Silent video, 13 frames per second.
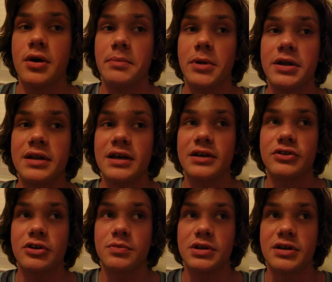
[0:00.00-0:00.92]
Monday is
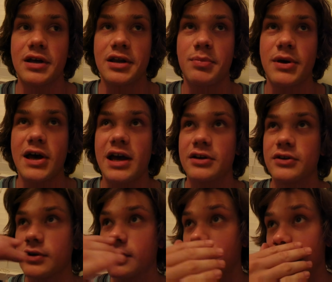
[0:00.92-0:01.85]
going to be kind of
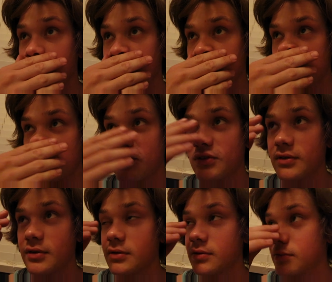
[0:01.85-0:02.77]
packed, um, just
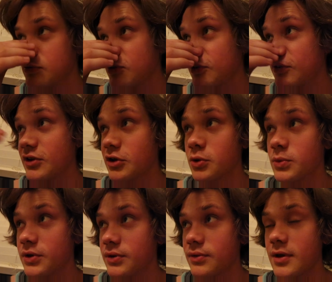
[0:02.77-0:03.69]
just dealing
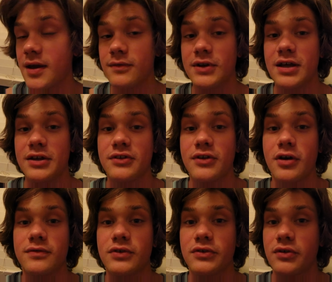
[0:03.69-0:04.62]
with everyday
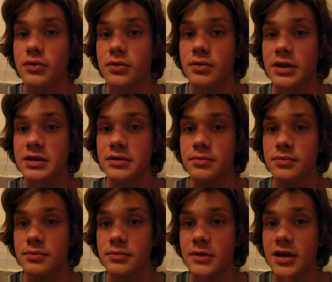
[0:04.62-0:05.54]
stuff, just like
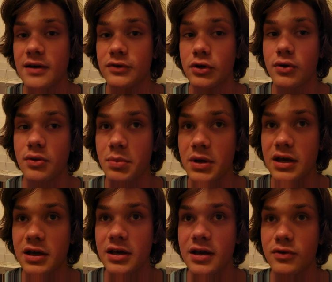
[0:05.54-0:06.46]
having to go to the
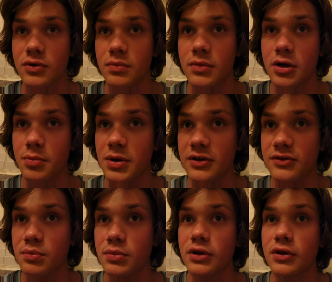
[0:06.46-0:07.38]
bank, having to uh, pay
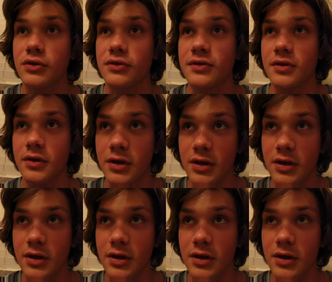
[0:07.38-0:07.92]
some bills,